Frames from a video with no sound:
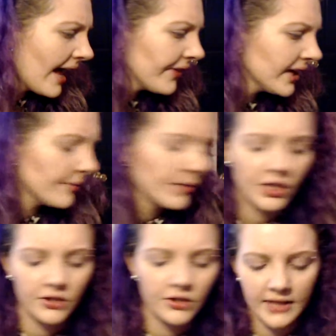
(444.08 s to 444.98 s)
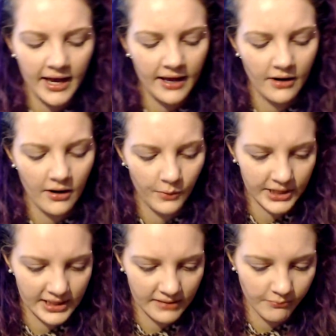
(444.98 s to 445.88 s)
I think I'm going to use that
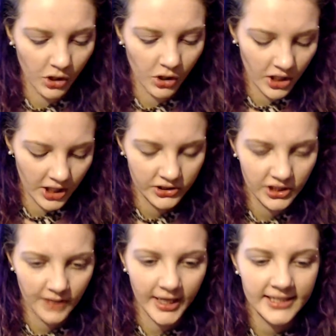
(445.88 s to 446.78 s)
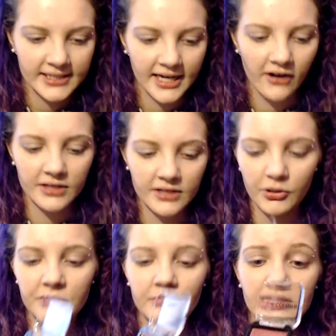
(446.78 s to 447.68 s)
with this blush. I'm kind of scared of this
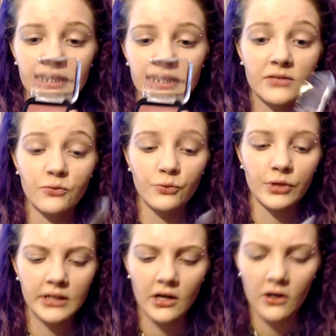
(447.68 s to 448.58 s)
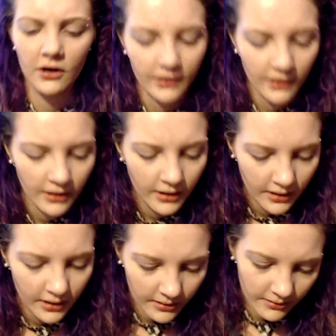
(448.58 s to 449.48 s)
blush because it is really dark.
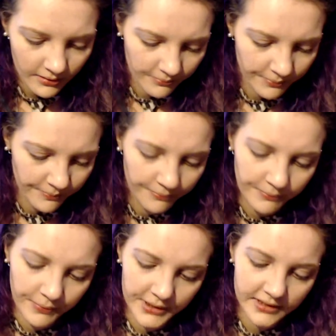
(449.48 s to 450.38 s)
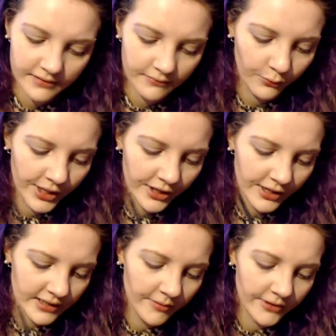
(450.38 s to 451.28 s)
But
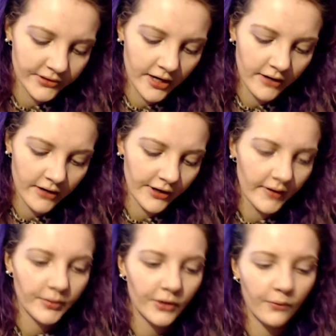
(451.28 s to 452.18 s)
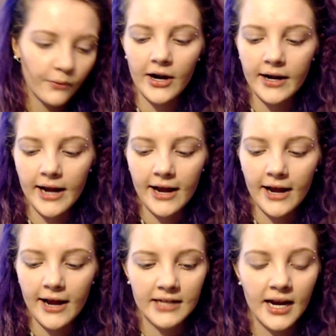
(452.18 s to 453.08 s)
winter is almost over, and if I'm going to wear it,
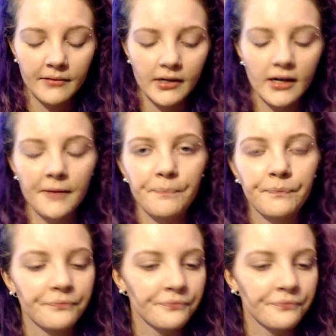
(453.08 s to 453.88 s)
now is the time, right?